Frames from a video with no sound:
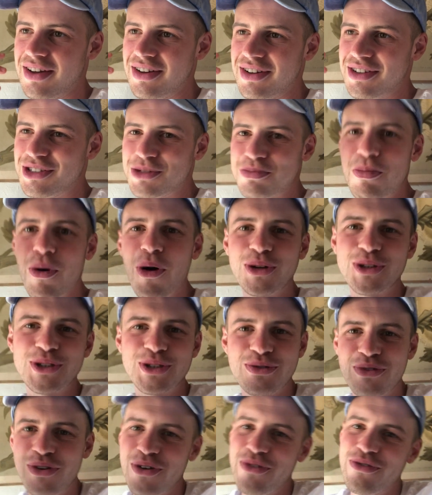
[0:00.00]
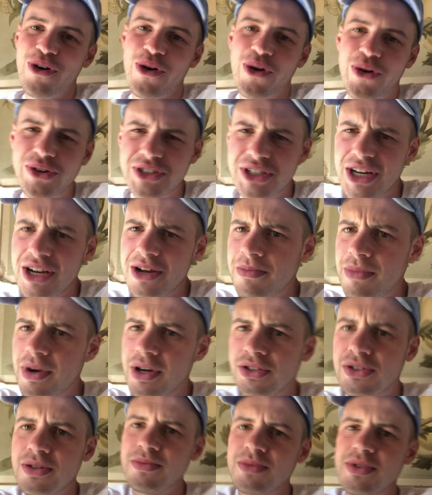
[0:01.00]
spots for foraging and
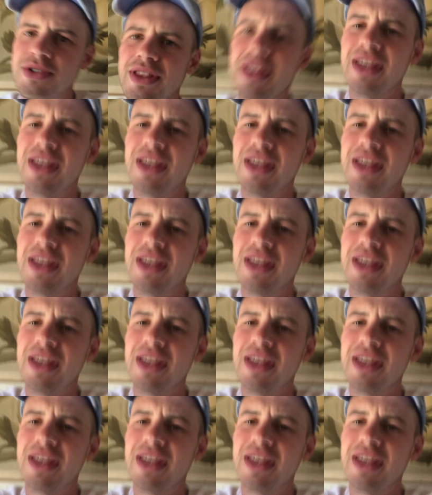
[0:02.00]
mushrooms and